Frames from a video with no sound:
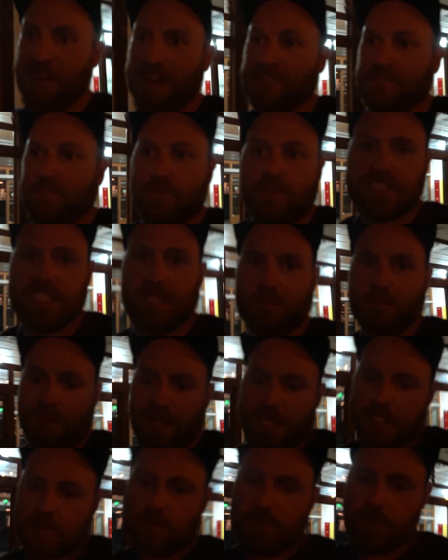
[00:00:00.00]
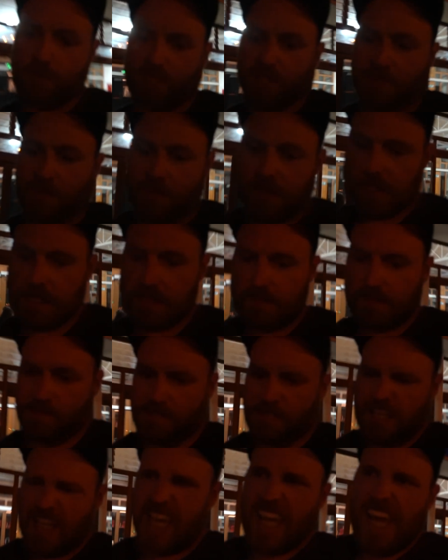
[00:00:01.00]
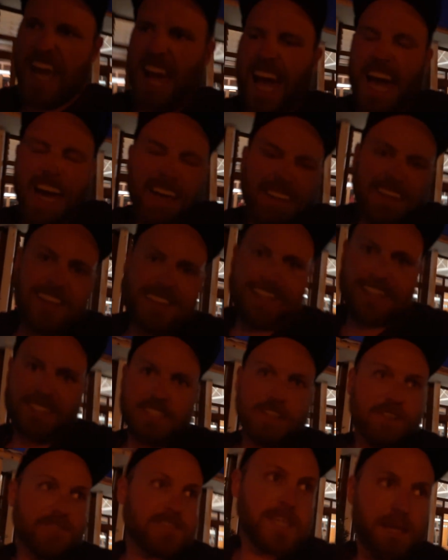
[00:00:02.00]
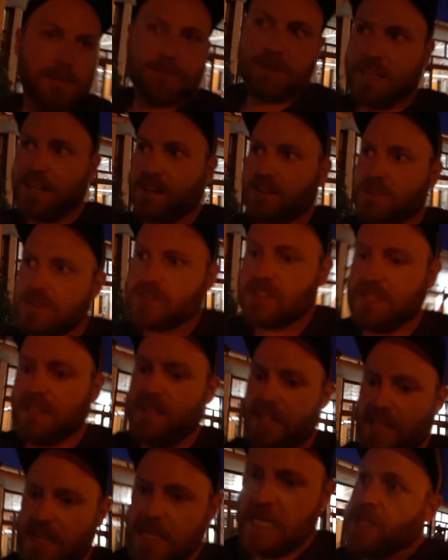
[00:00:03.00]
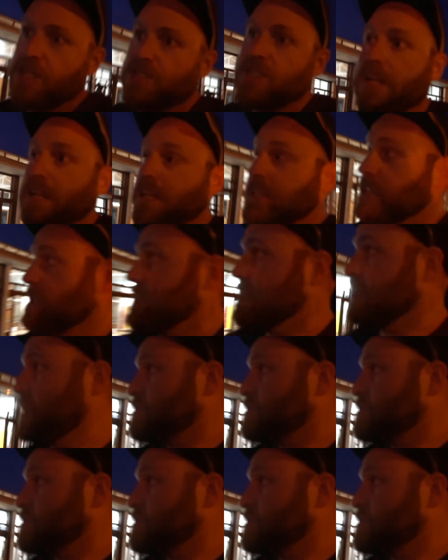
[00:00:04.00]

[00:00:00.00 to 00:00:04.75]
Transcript: we have 14 minutes before the train leaves. I think that's enough time to get a croissant. Jenica is going to